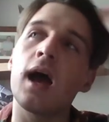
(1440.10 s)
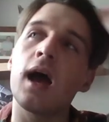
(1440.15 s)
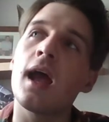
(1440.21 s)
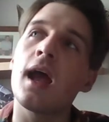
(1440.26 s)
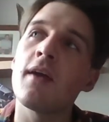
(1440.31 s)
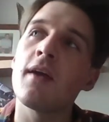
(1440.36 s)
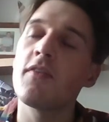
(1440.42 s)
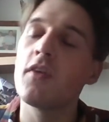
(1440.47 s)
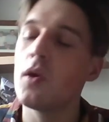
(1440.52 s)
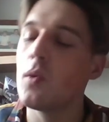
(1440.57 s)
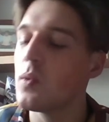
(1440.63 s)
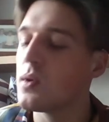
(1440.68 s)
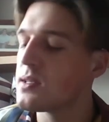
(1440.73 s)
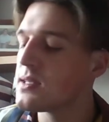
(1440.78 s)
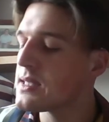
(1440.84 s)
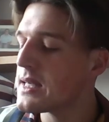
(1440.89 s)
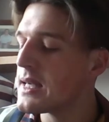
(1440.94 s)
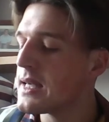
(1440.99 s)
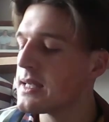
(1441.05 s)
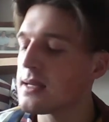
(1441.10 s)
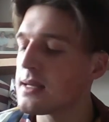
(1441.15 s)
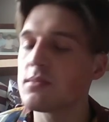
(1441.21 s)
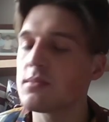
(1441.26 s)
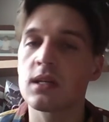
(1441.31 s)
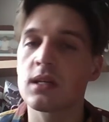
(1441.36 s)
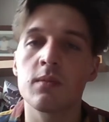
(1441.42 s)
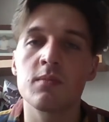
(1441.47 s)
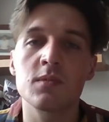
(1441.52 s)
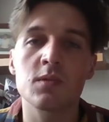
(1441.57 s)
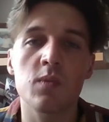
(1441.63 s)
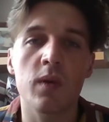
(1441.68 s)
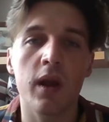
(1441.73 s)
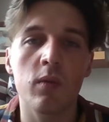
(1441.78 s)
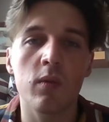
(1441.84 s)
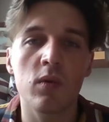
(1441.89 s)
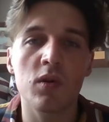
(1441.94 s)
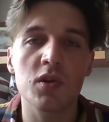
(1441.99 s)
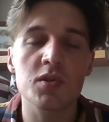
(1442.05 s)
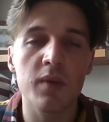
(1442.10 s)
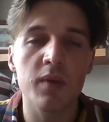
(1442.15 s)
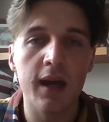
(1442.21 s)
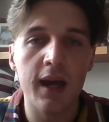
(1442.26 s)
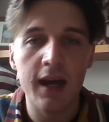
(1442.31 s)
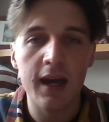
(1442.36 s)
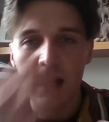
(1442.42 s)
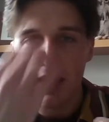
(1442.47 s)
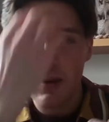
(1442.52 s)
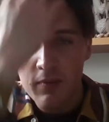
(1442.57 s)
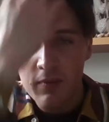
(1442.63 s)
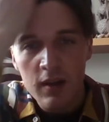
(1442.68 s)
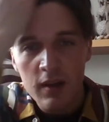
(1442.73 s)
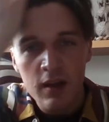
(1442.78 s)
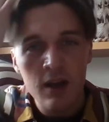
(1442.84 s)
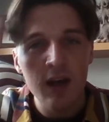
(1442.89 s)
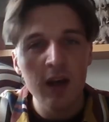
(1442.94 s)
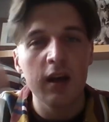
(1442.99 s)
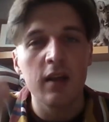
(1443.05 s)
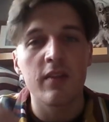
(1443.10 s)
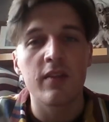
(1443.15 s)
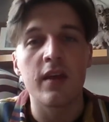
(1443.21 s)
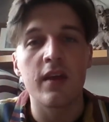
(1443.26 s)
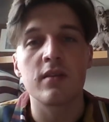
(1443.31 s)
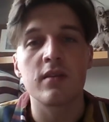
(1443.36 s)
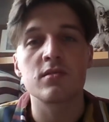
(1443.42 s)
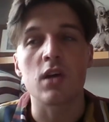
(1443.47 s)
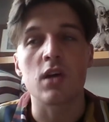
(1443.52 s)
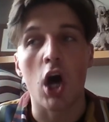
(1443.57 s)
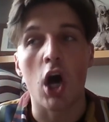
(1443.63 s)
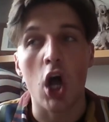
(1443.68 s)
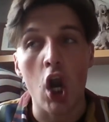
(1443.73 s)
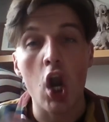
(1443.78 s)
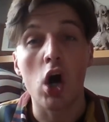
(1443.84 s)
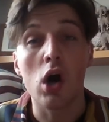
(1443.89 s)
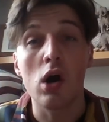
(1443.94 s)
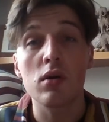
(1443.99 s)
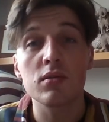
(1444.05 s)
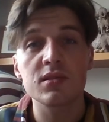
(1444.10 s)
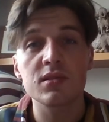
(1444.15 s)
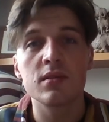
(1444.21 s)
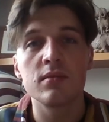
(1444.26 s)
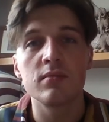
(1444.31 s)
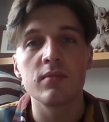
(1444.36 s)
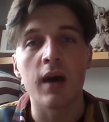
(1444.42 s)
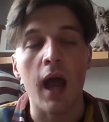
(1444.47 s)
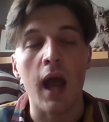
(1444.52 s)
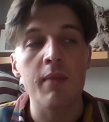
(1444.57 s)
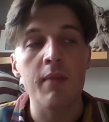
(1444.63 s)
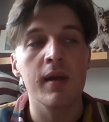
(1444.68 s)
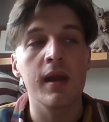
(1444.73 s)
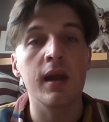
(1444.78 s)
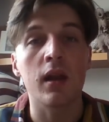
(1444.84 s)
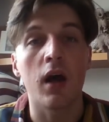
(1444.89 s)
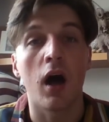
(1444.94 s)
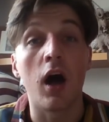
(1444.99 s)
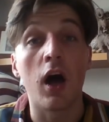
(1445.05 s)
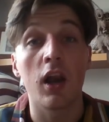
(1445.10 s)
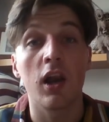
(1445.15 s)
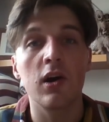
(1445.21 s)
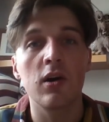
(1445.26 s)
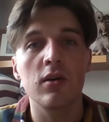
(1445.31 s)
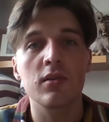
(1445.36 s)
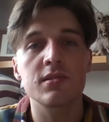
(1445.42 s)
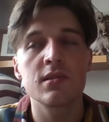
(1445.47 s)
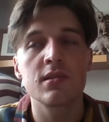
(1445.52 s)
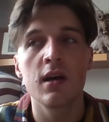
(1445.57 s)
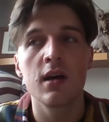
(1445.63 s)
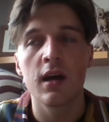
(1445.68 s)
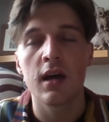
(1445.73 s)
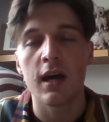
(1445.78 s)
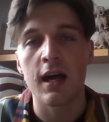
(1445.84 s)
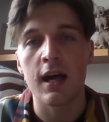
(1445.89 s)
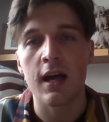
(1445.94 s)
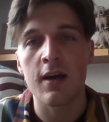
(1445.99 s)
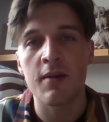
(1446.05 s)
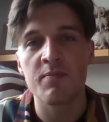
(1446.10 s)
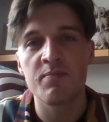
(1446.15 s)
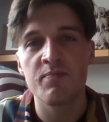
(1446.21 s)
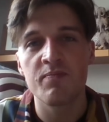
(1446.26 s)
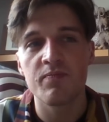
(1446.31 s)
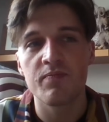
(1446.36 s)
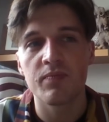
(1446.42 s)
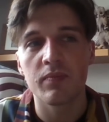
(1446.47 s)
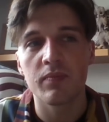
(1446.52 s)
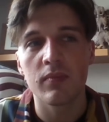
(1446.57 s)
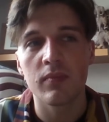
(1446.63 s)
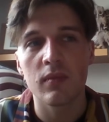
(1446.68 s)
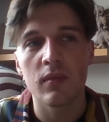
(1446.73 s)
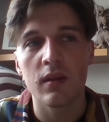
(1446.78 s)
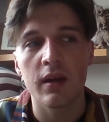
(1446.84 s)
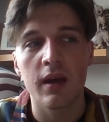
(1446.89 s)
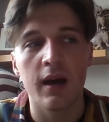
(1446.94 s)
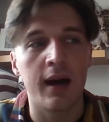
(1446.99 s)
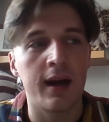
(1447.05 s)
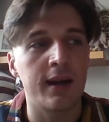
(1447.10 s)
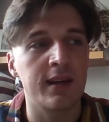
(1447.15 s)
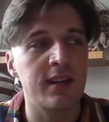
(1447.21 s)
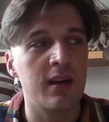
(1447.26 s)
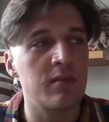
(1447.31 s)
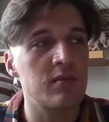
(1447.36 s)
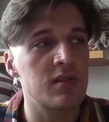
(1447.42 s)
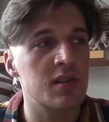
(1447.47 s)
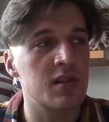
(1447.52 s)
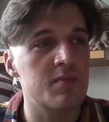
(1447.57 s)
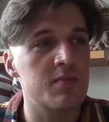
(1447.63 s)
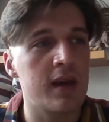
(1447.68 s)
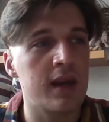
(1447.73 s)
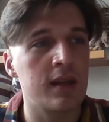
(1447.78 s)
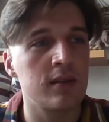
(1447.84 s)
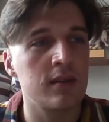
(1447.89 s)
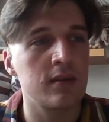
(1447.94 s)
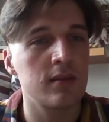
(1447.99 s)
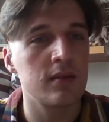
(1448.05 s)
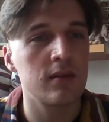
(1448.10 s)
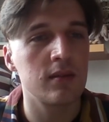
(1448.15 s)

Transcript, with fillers: if you would see sometimes when I wash my hair, there's a lot, and I mean a lot, um, and I don't just mean